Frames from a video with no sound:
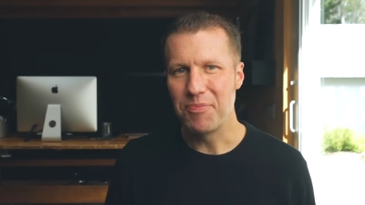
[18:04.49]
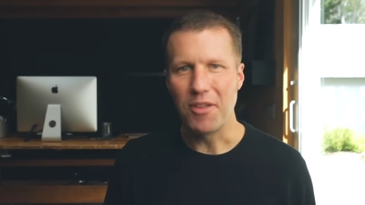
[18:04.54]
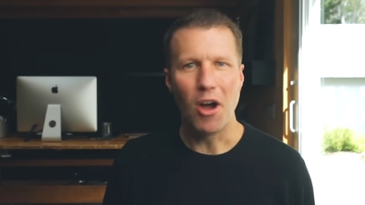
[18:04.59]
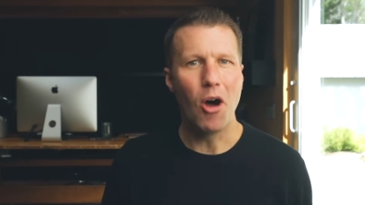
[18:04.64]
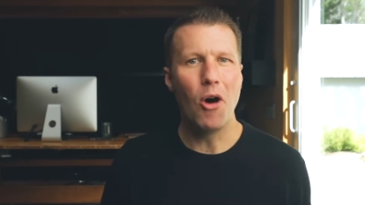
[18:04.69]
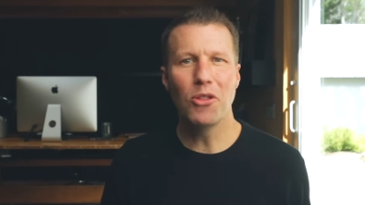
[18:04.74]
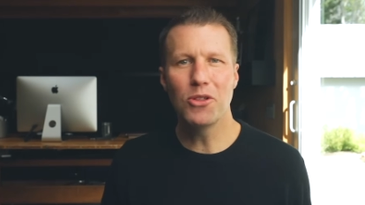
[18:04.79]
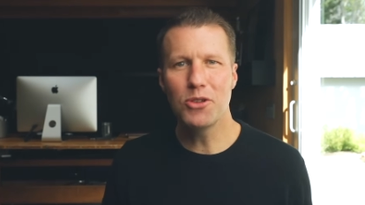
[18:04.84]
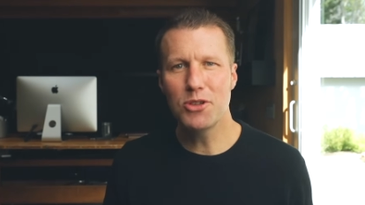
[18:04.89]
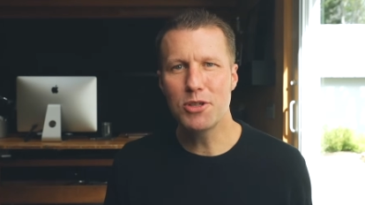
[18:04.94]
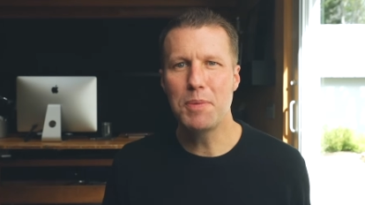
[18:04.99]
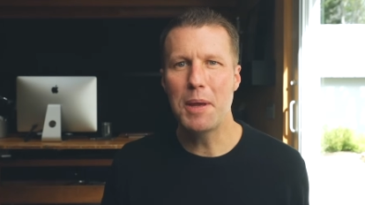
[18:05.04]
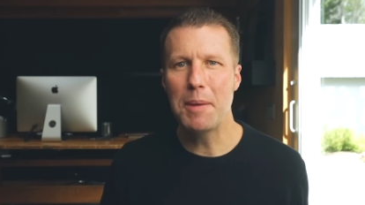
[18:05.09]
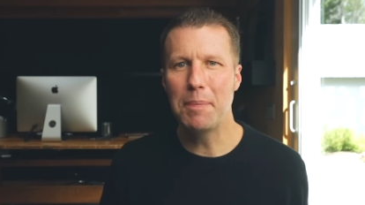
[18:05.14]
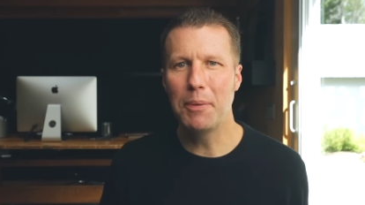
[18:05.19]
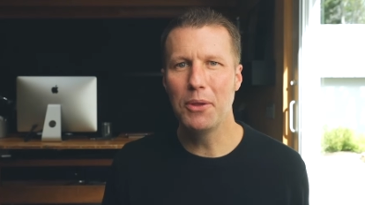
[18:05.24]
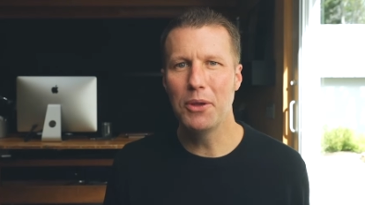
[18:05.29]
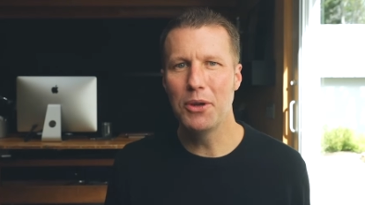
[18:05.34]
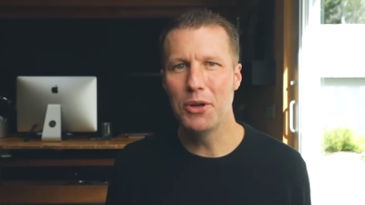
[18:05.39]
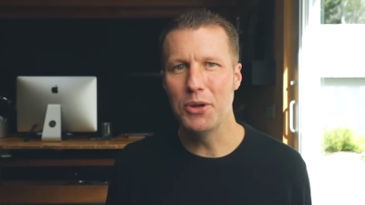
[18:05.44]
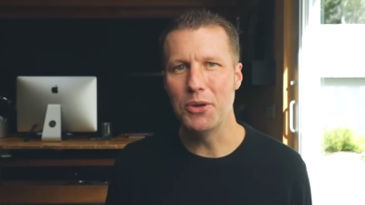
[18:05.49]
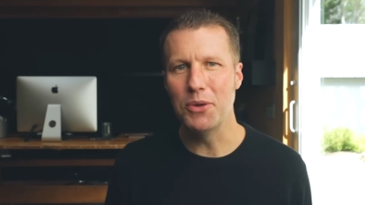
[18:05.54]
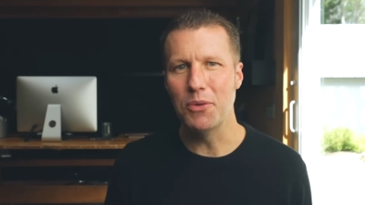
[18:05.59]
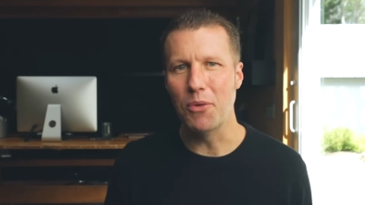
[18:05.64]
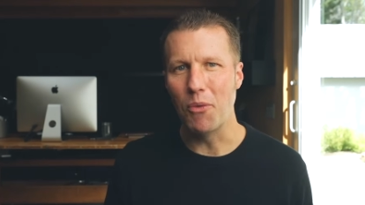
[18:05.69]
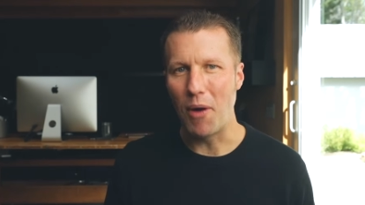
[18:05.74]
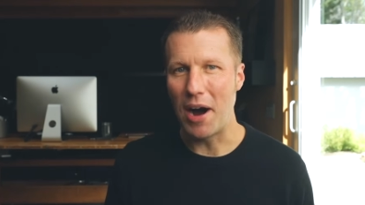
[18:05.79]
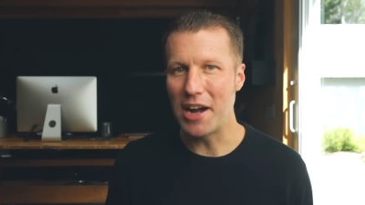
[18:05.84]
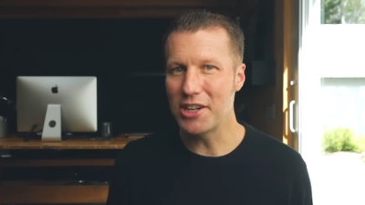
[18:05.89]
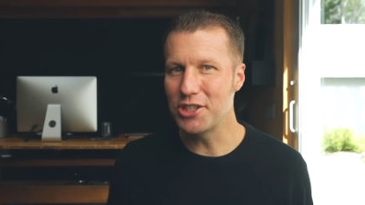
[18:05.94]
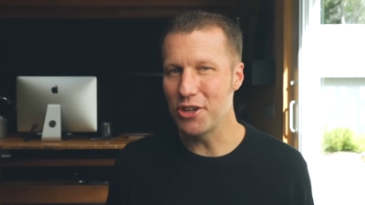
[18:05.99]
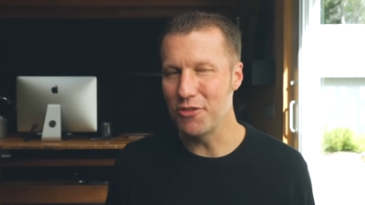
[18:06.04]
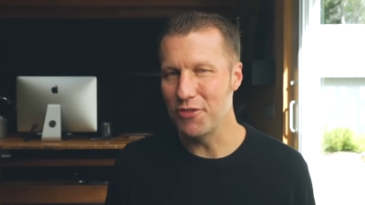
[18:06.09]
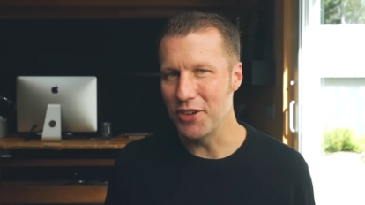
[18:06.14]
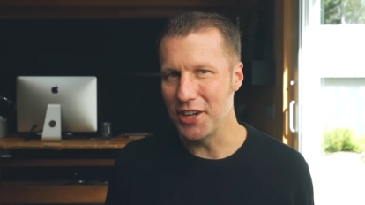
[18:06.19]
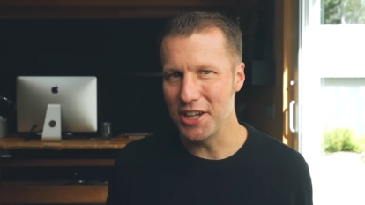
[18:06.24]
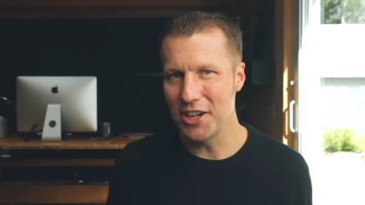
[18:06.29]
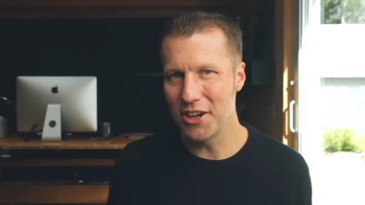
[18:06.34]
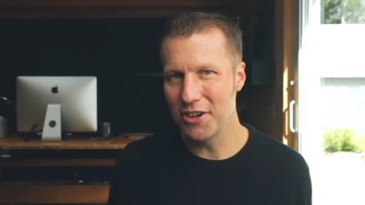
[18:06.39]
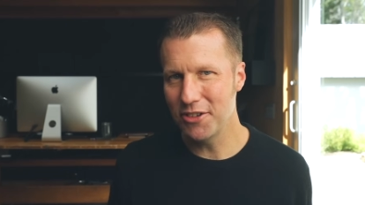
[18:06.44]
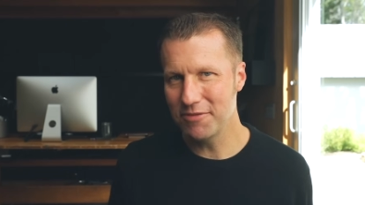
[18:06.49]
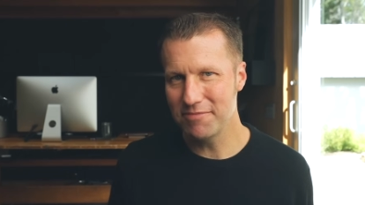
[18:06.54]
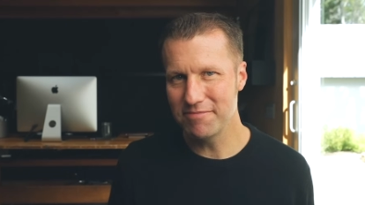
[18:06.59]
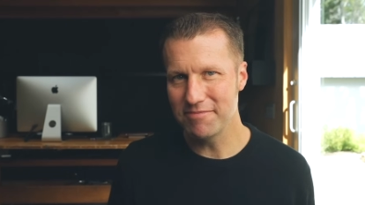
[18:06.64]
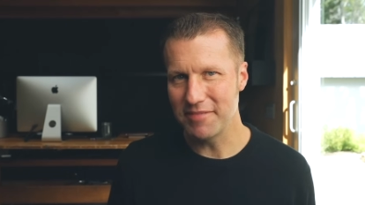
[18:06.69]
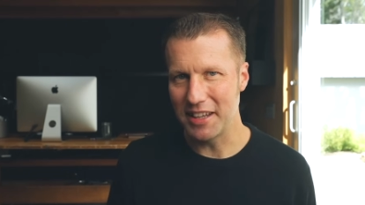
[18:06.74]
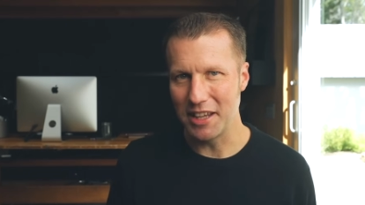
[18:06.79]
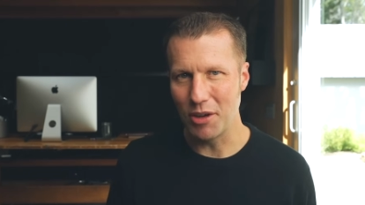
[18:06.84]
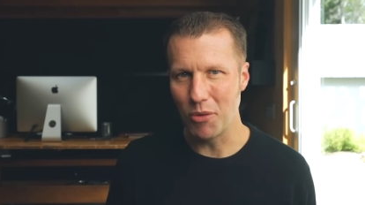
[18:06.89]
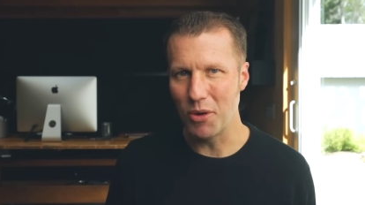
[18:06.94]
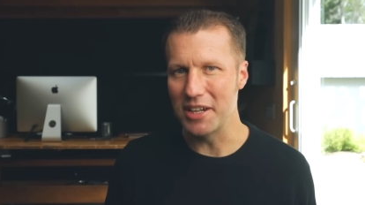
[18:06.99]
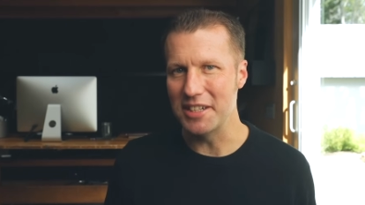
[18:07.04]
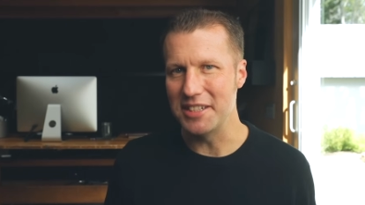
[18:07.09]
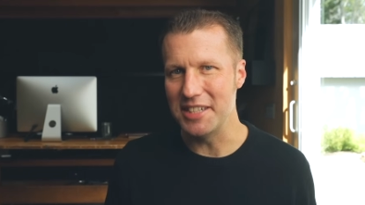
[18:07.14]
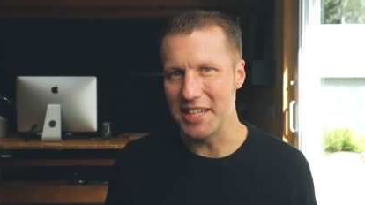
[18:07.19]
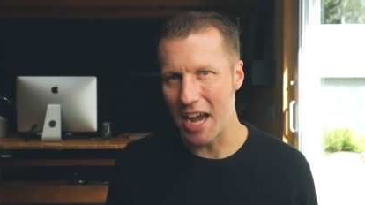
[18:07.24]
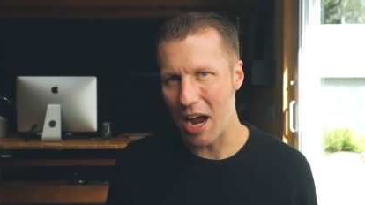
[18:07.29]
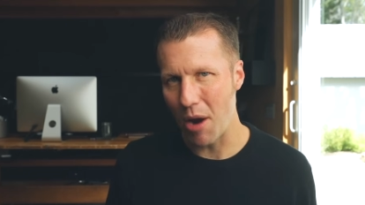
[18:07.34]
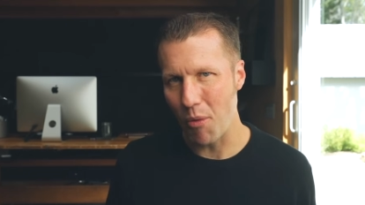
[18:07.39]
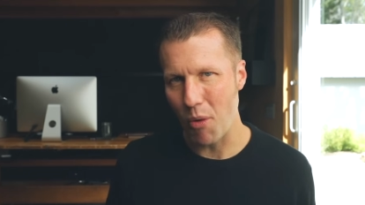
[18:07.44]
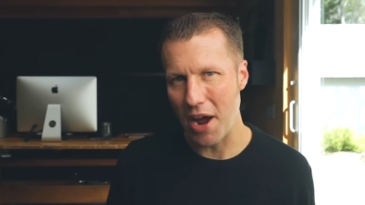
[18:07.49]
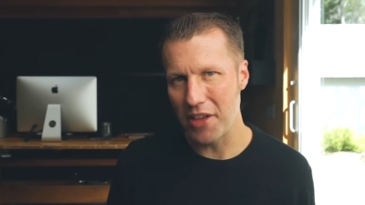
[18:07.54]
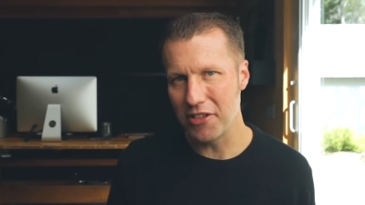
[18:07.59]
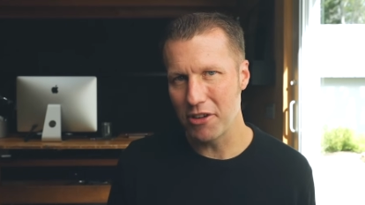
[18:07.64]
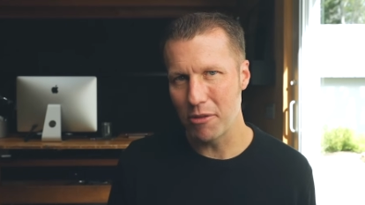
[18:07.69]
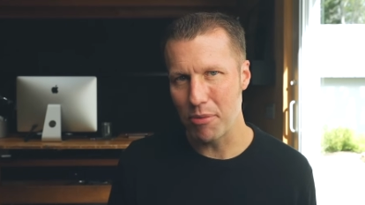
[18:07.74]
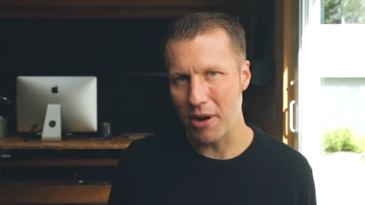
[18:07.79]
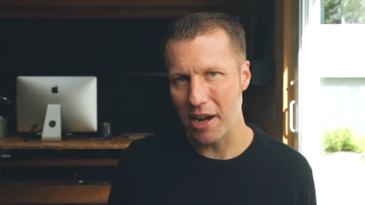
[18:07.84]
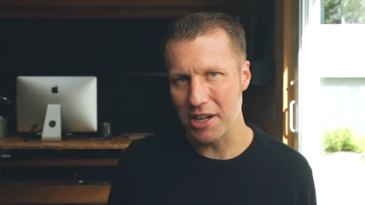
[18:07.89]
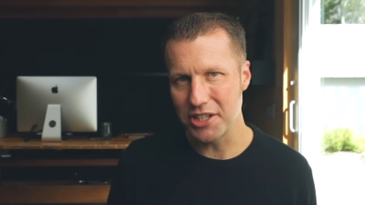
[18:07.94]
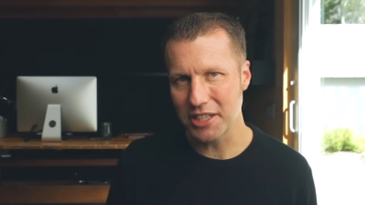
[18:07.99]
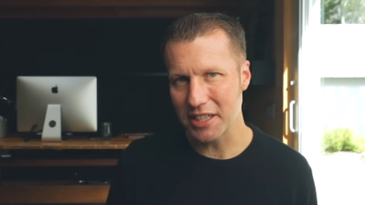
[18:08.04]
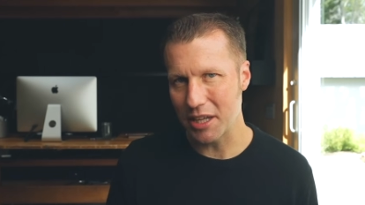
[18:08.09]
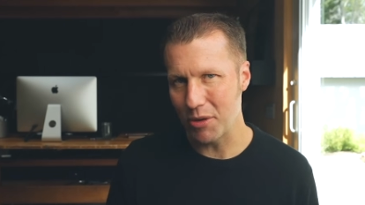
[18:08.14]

all those people who watch your video and they want to DIY their project,